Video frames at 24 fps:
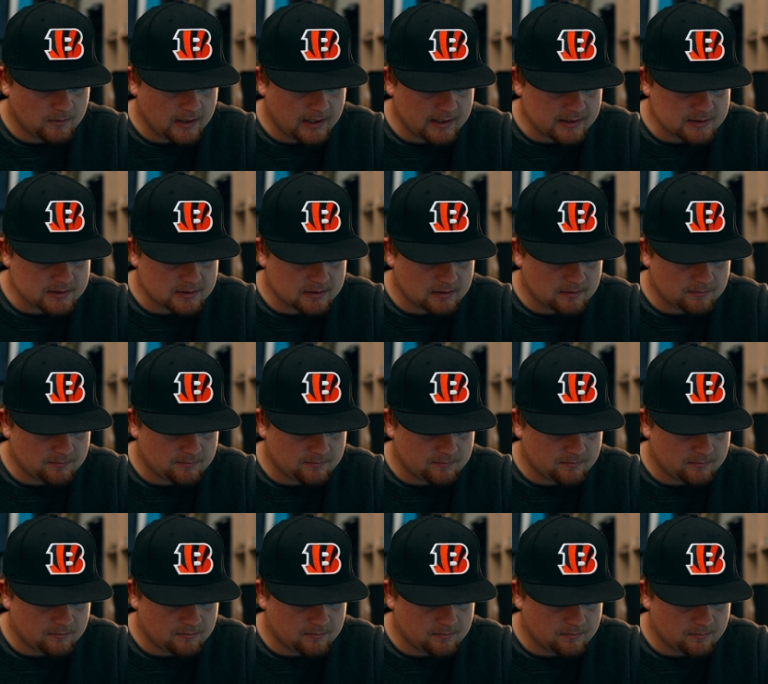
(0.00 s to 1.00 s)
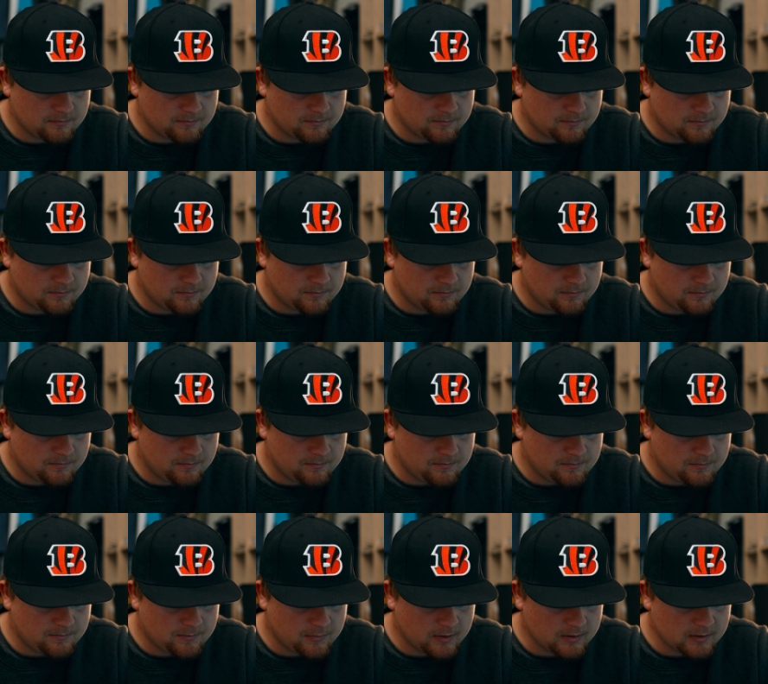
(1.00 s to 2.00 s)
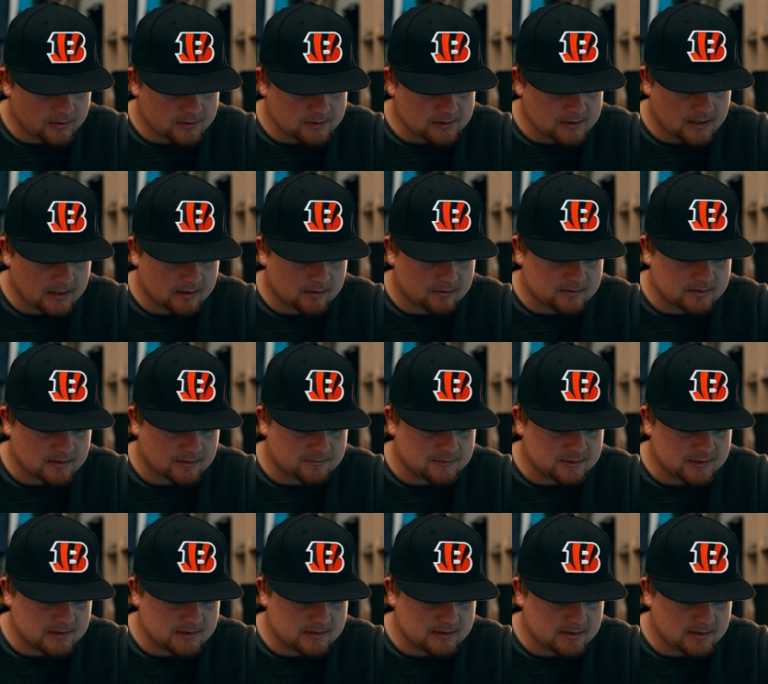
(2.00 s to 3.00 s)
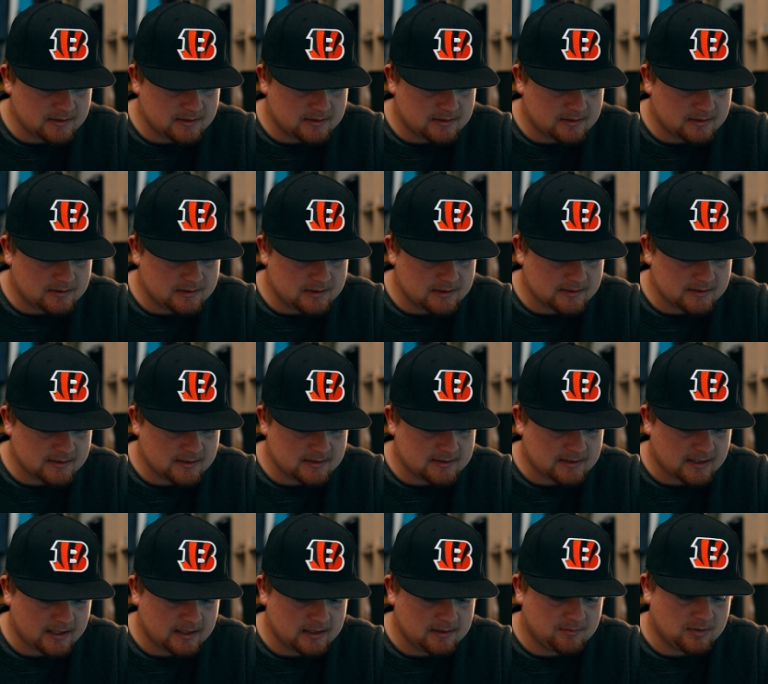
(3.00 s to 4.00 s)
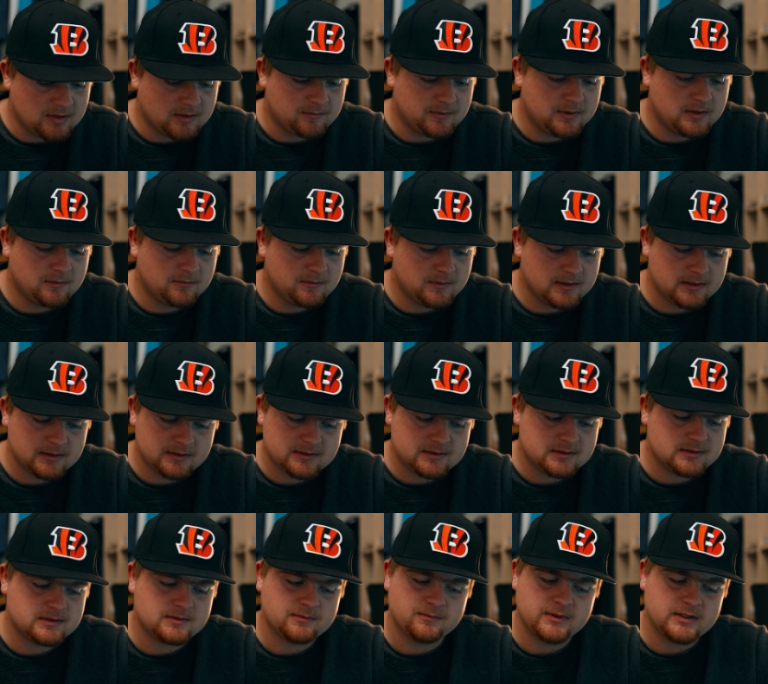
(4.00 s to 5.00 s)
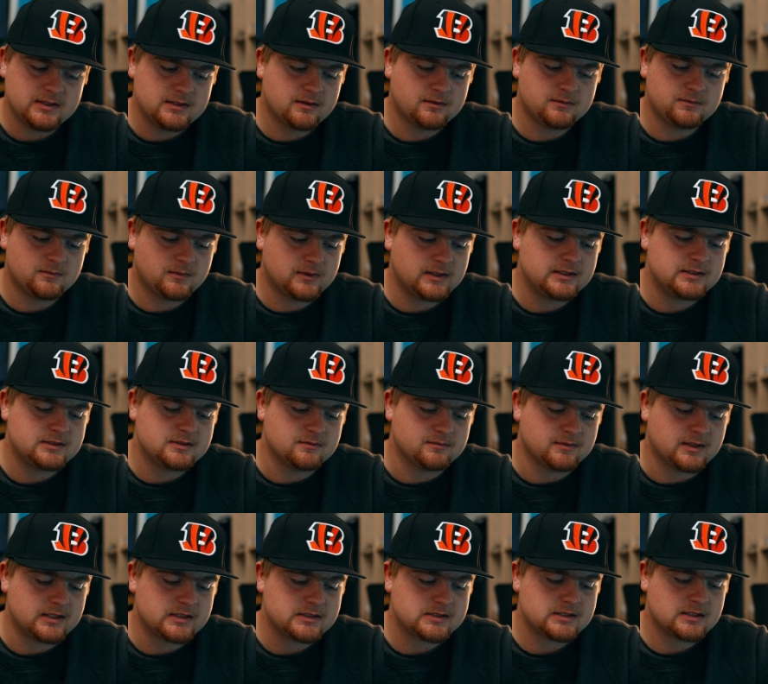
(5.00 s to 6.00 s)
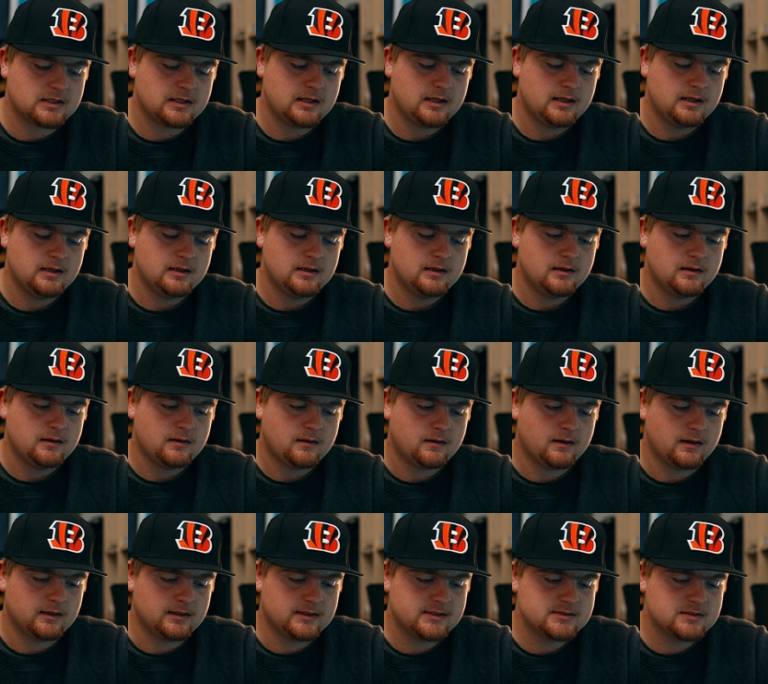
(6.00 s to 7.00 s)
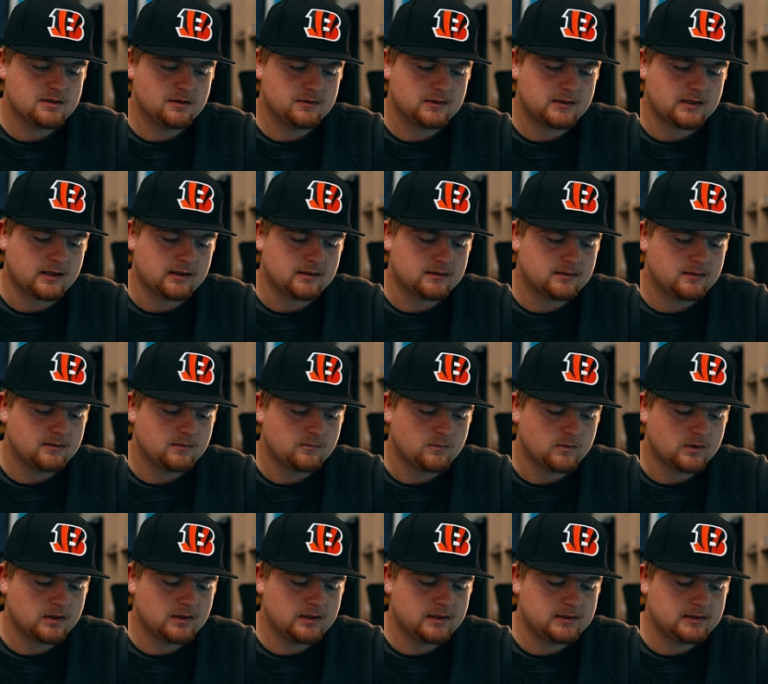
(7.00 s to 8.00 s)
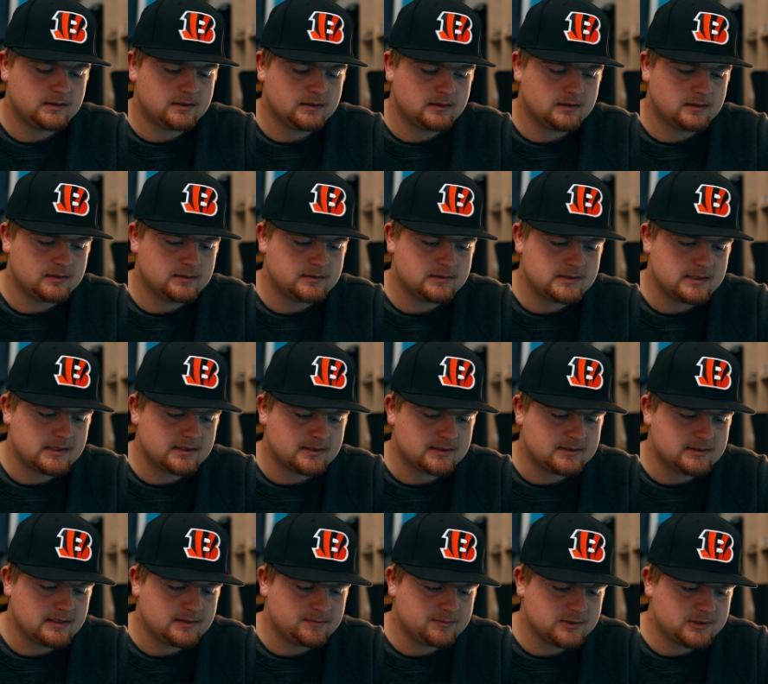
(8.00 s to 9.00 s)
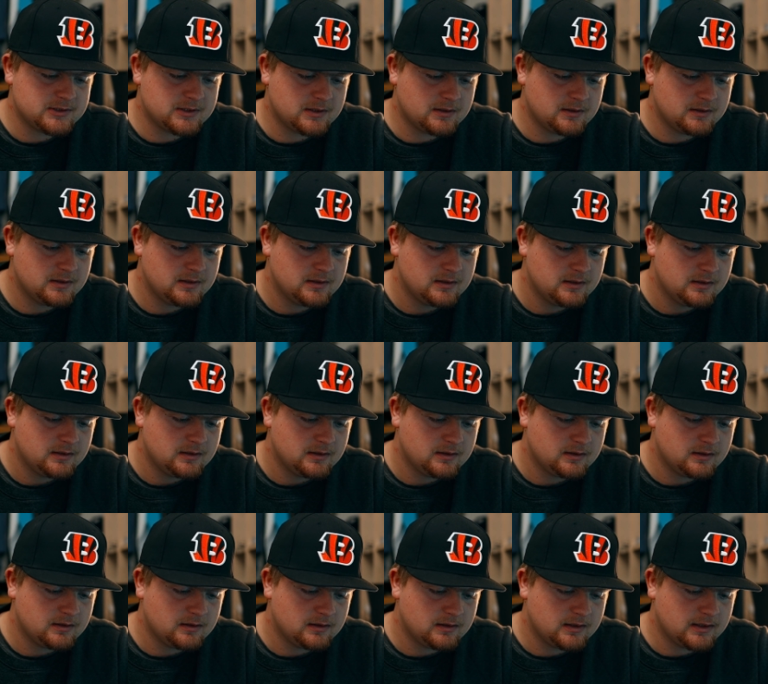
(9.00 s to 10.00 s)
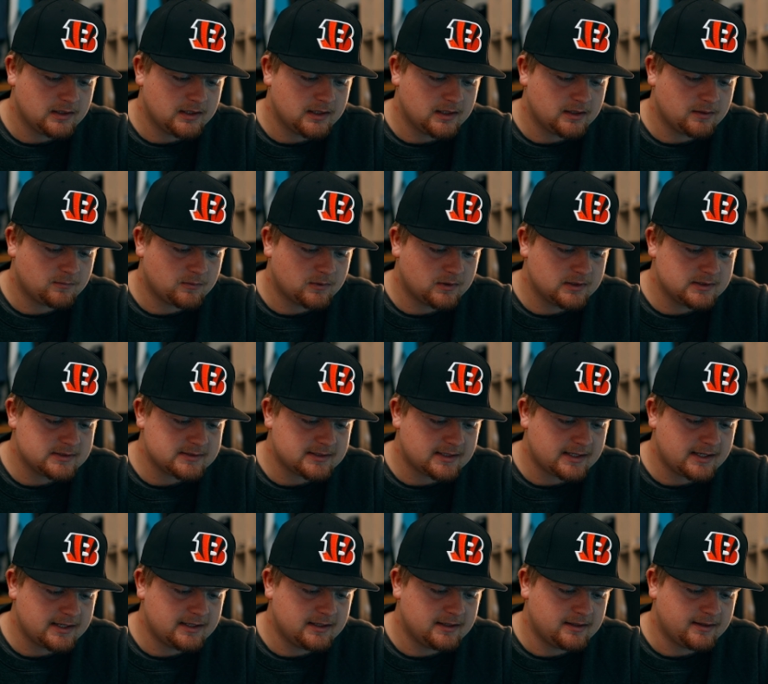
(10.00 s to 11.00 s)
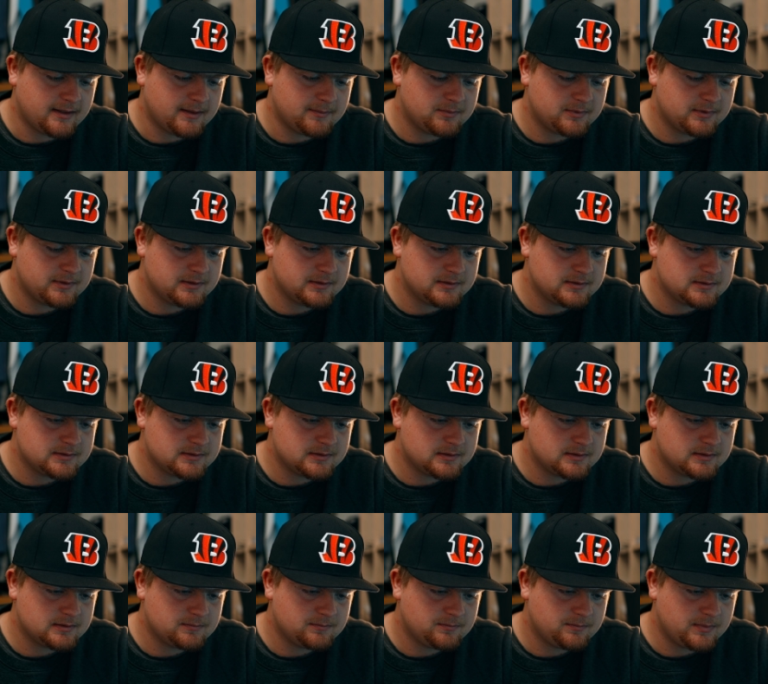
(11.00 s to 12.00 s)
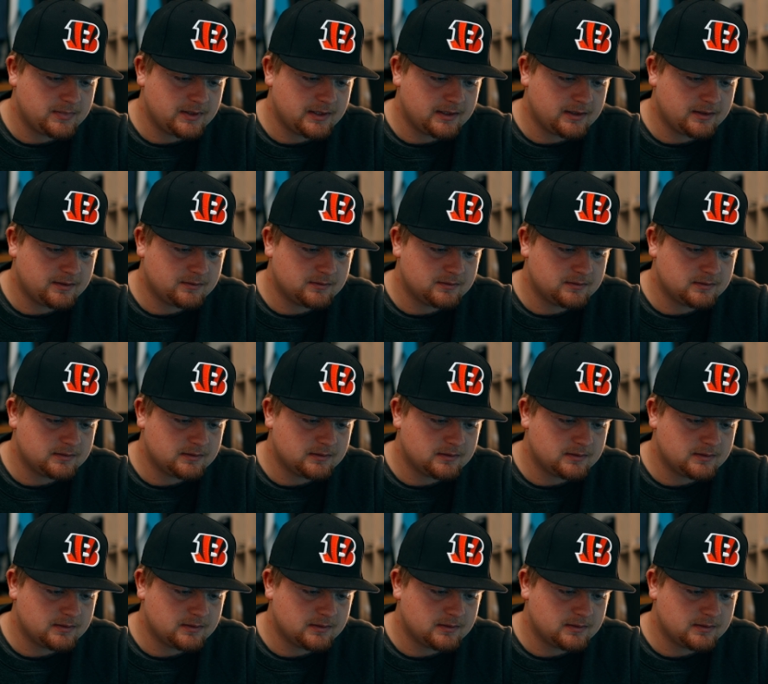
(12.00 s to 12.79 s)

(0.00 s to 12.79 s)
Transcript: we're actually gonna bring the shadows up just the, just a tiny bit. We don't want we don't want too much. All right, let's go to color. We're gonna take the temperature and we're gonna slide it up about